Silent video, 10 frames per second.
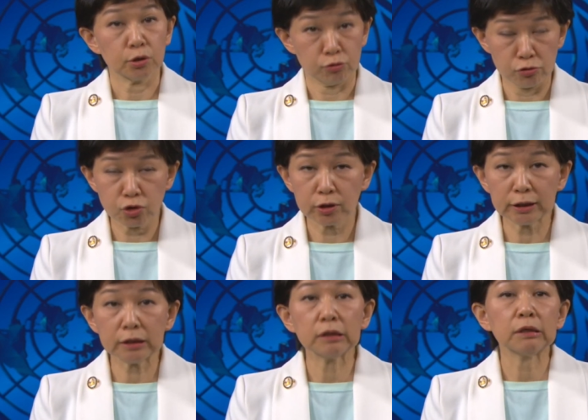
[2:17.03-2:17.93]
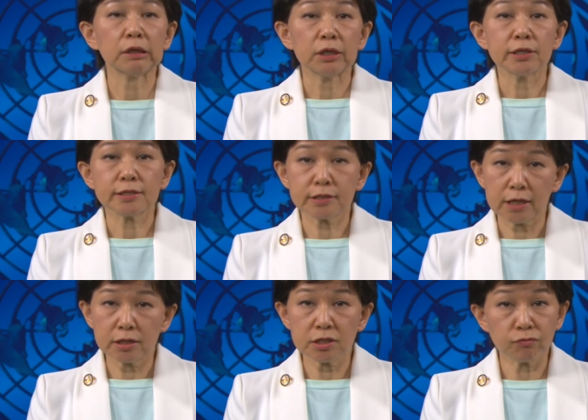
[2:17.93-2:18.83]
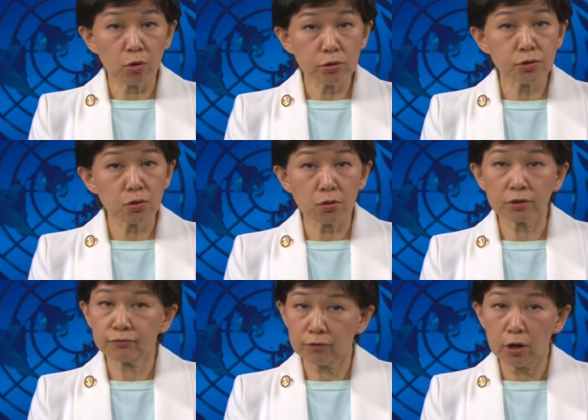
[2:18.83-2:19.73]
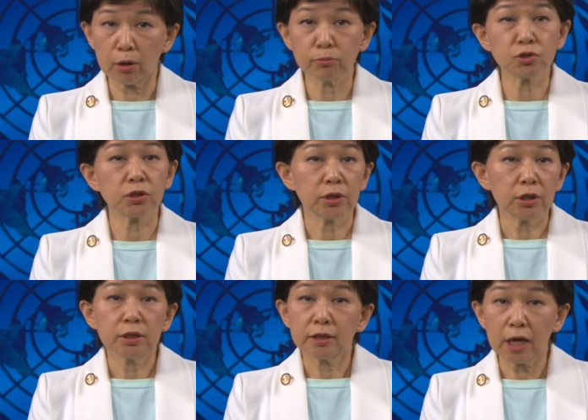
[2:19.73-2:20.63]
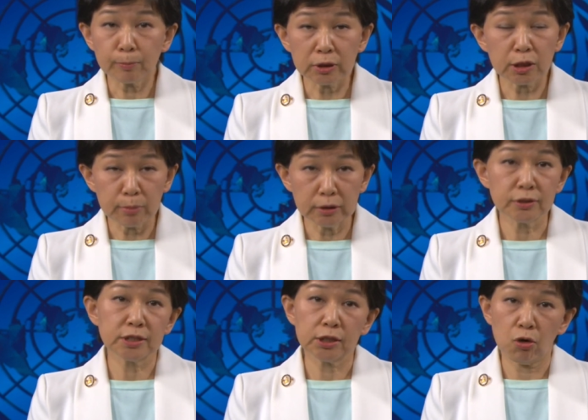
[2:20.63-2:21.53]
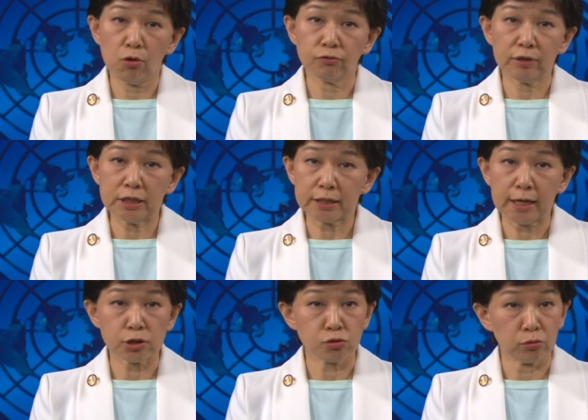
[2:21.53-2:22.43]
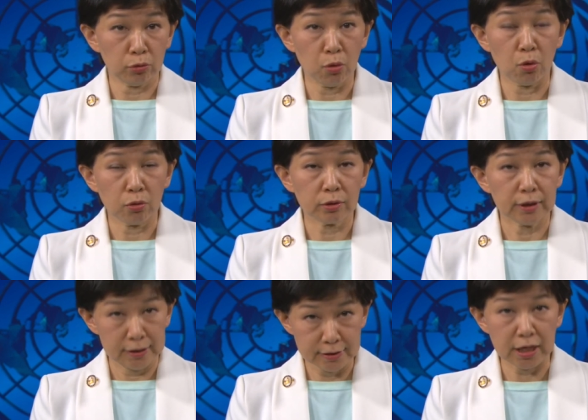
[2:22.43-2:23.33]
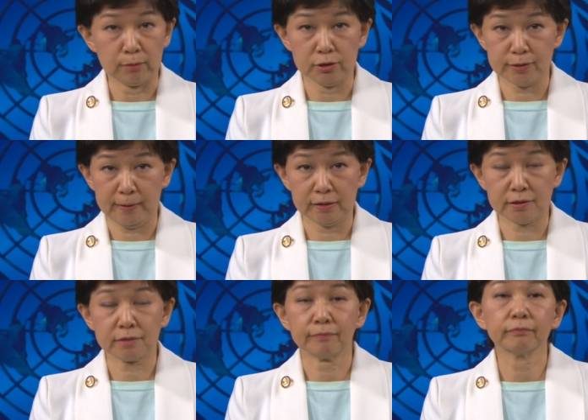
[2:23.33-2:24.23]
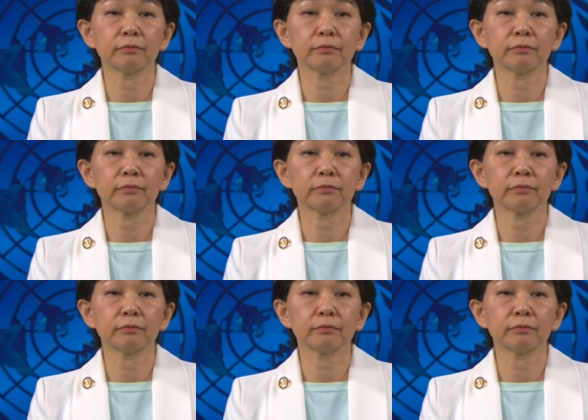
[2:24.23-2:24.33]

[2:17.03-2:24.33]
Crucially, states have also affirmed the applicability of international law in cyberspace.